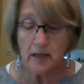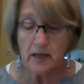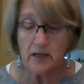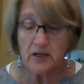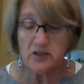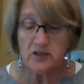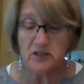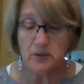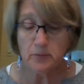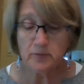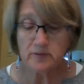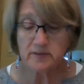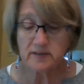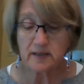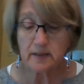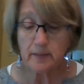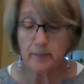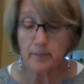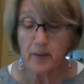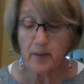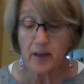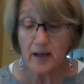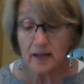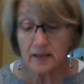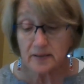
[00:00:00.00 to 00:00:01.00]
She was
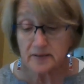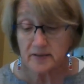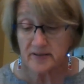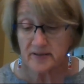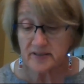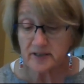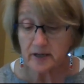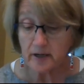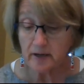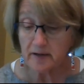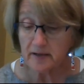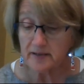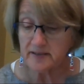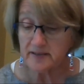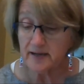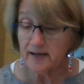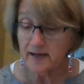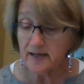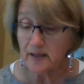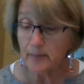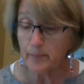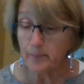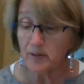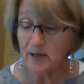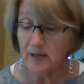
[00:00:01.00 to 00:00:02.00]
compelled to start
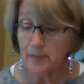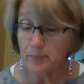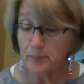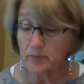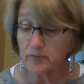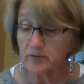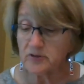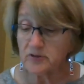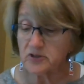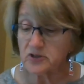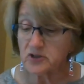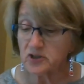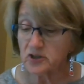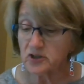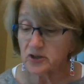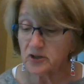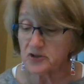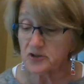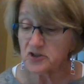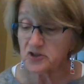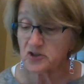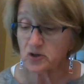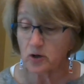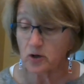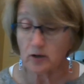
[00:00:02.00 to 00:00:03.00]
attending People's
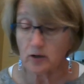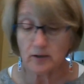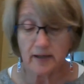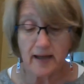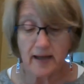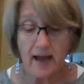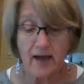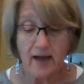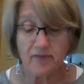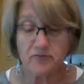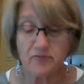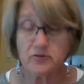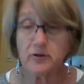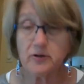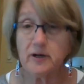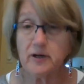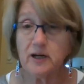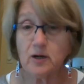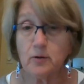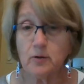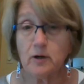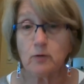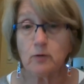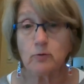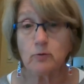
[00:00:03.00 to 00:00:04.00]
Church shortly after
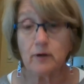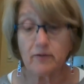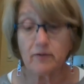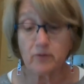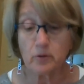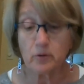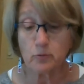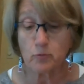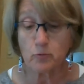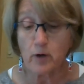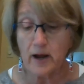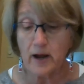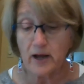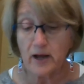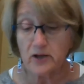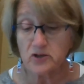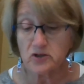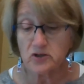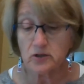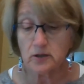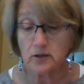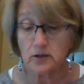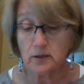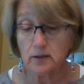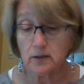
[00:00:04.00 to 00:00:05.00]
hearing Reverend
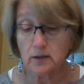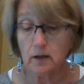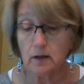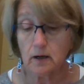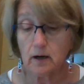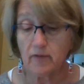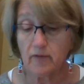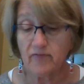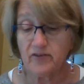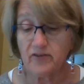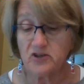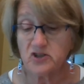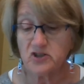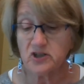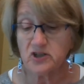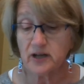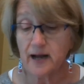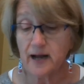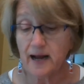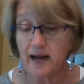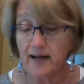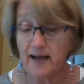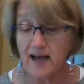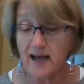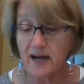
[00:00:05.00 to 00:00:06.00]
Rachel
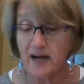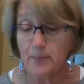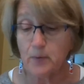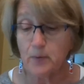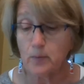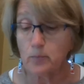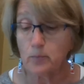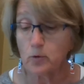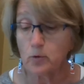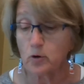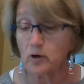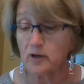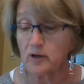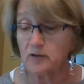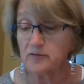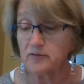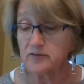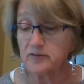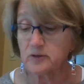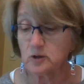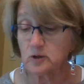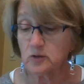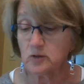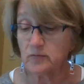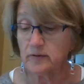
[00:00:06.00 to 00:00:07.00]
officiate at a memorial
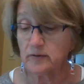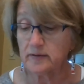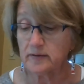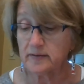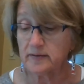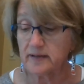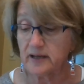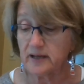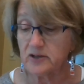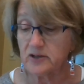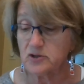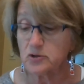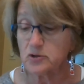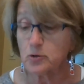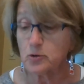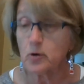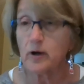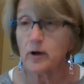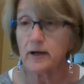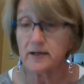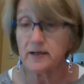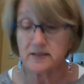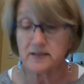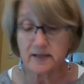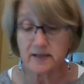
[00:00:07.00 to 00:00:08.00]
service and
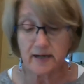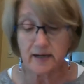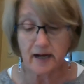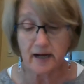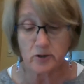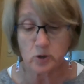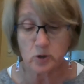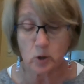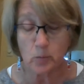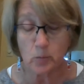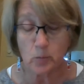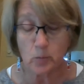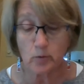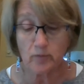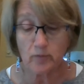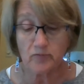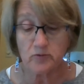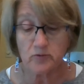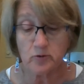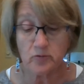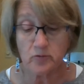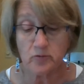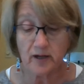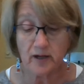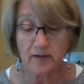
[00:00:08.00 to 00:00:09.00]
joined in October of
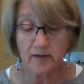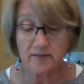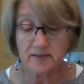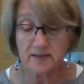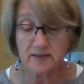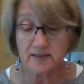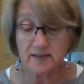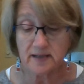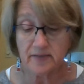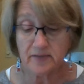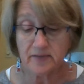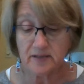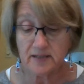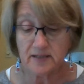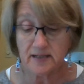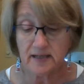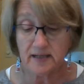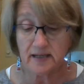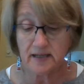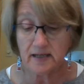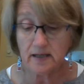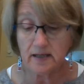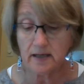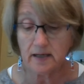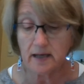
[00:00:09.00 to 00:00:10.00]

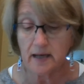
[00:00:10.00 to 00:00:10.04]
2017.